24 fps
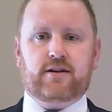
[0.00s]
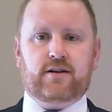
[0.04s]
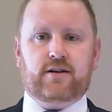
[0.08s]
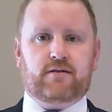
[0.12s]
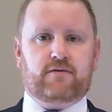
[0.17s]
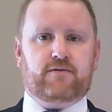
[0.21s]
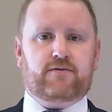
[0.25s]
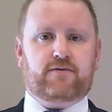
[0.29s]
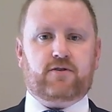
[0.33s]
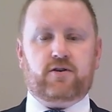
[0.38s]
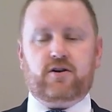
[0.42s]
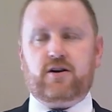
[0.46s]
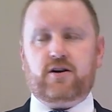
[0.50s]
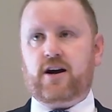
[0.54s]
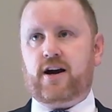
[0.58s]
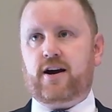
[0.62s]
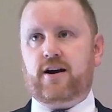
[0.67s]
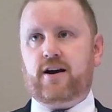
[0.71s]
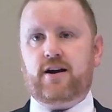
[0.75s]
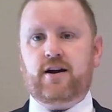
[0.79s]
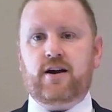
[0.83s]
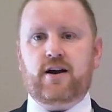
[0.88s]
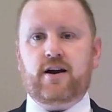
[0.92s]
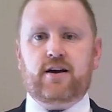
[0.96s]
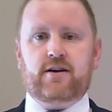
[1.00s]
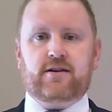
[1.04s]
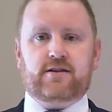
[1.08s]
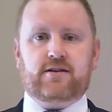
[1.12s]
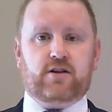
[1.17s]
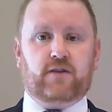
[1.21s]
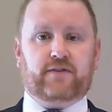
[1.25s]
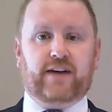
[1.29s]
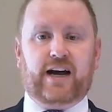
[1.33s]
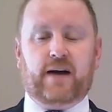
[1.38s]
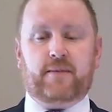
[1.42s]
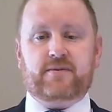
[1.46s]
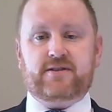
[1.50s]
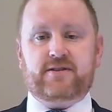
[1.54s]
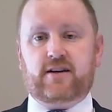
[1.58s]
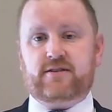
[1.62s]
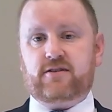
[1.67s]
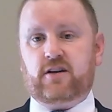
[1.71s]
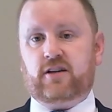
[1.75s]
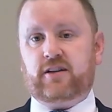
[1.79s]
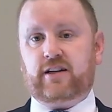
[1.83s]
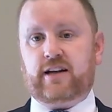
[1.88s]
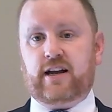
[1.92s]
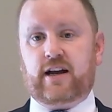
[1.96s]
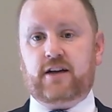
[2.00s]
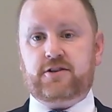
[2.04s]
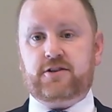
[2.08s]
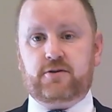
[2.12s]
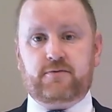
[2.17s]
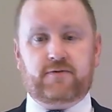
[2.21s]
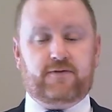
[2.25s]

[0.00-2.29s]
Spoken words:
For our stuff that happens outside the classroom,